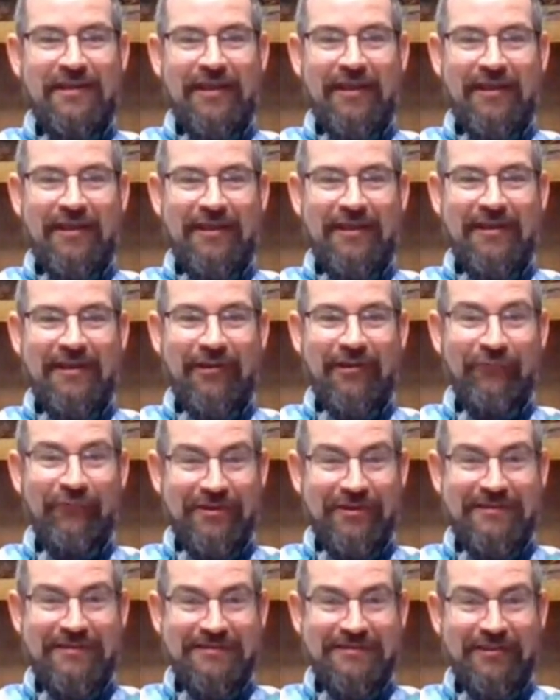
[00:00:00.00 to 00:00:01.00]
And I
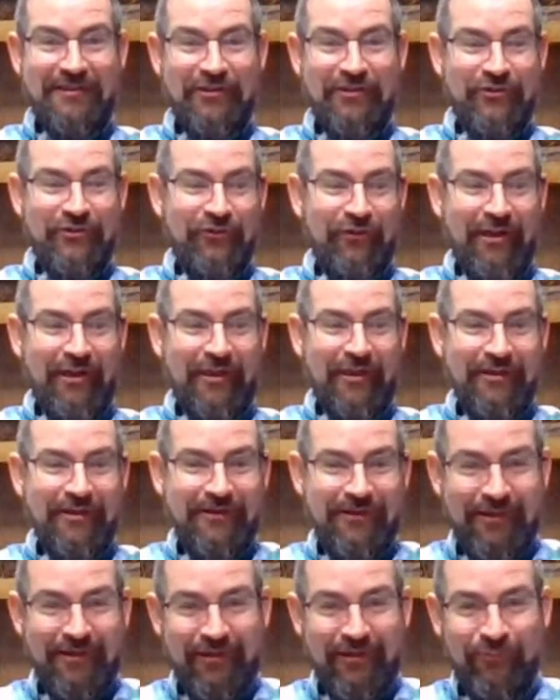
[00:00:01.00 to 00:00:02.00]
wanted to tell you, I
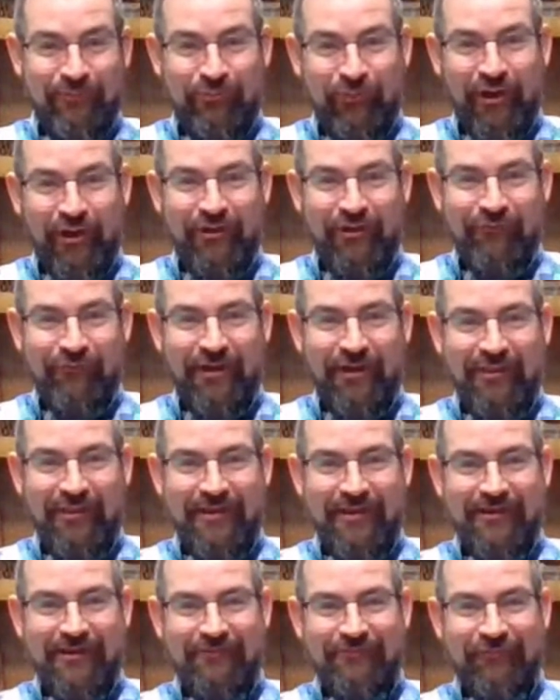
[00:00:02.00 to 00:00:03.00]
brought a
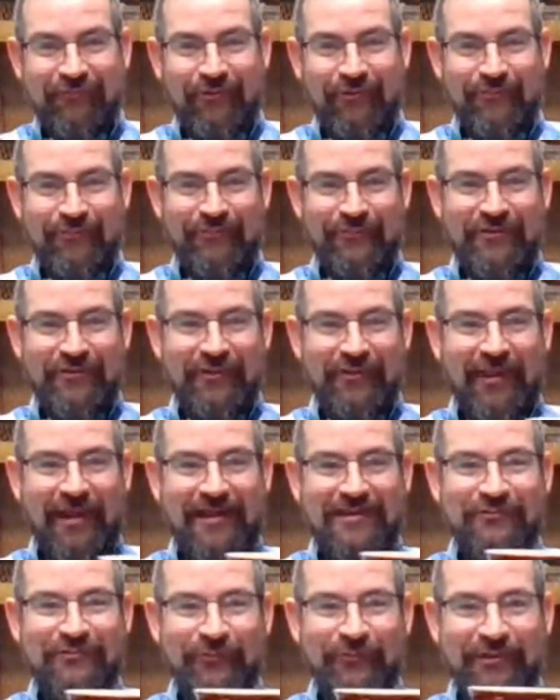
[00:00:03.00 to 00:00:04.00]
relic from the
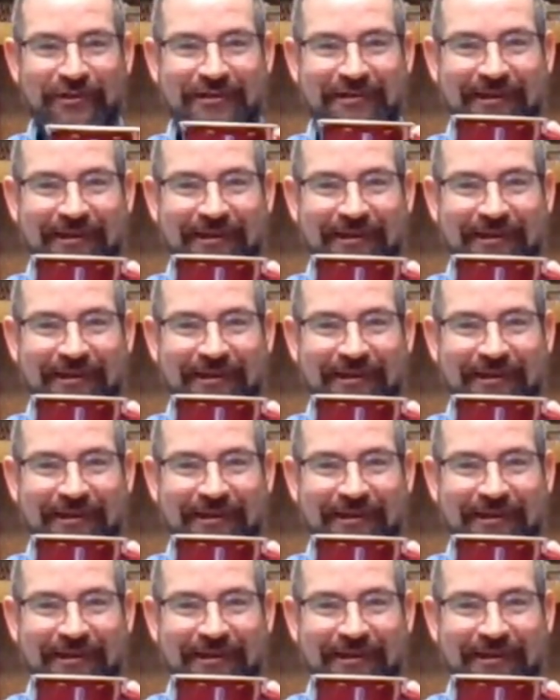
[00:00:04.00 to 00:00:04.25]
last one.